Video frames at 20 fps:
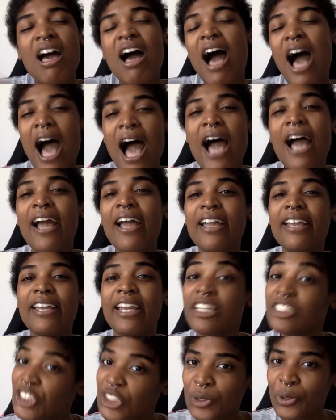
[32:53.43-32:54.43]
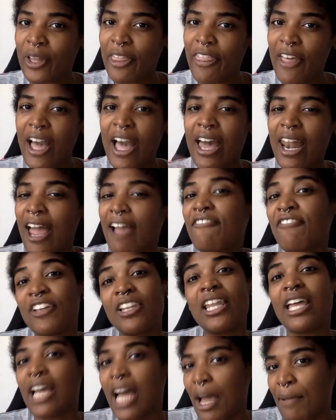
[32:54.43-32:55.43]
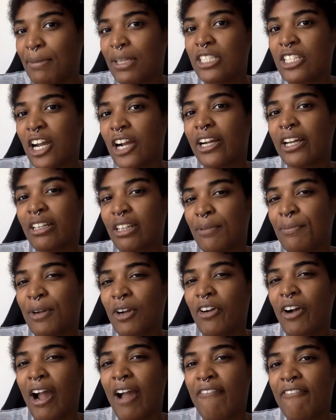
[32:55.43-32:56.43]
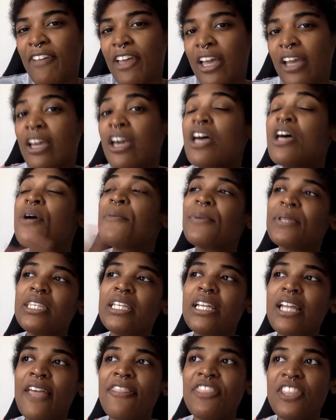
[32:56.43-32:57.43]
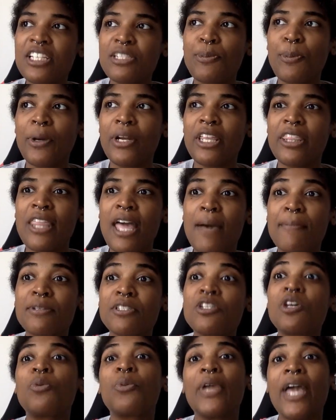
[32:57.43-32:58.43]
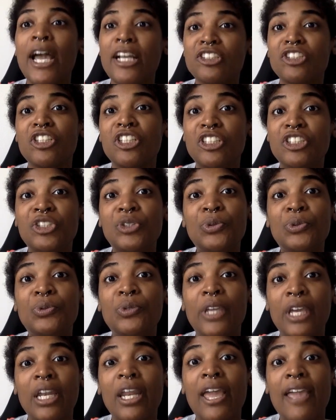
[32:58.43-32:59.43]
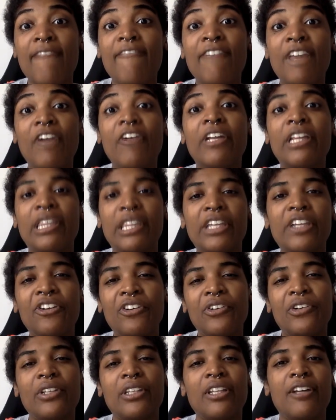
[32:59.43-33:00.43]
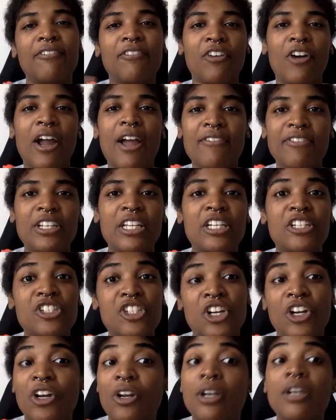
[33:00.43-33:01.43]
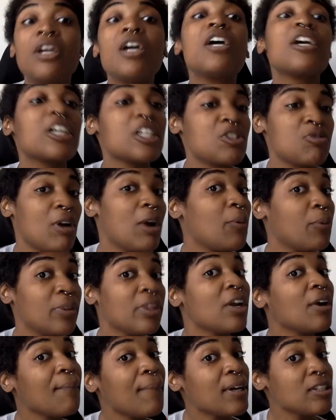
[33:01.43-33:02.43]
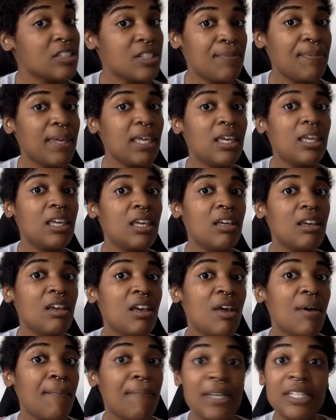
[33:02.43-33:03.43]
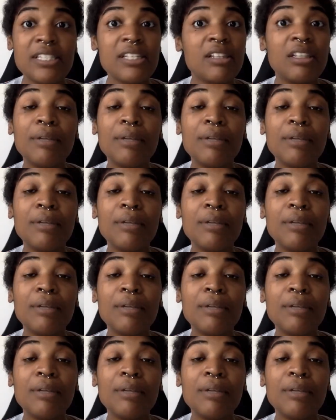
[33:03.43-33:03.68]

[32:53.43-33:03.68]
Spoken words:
I enjoy that. I feel like I'm the target demographic. But then at this point in the episode, we actually do get a very literal Lovecraftian turn, because right when they're about to be basically